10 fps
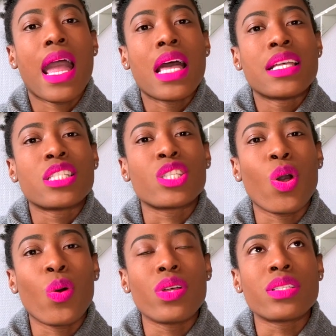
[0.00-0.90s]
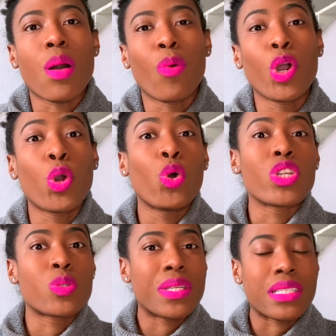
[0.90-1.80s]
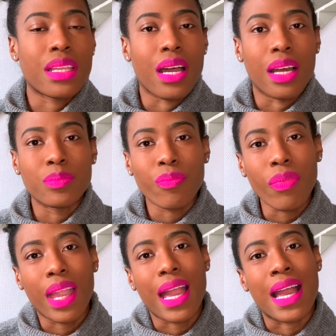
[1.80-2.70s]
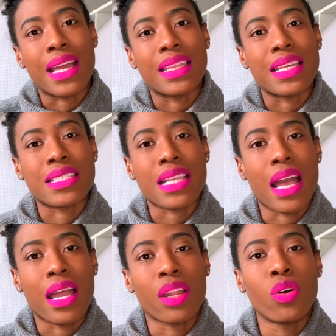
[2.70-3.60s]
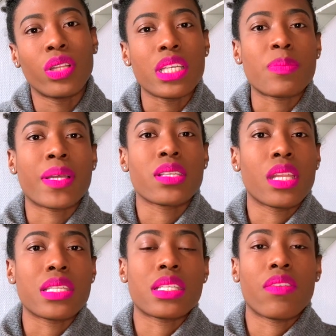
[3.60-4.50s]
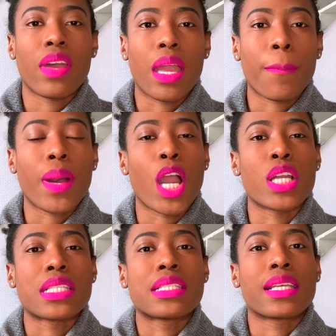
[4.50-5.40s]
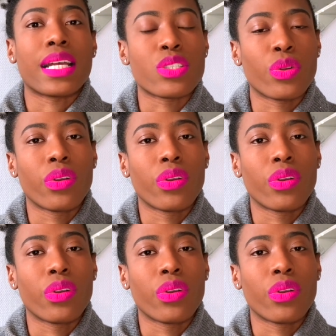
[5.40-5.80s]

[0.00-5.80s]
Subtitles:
So someone quote tweeted that, and they said, oh, these pics are deceiving, Paris is ghetto.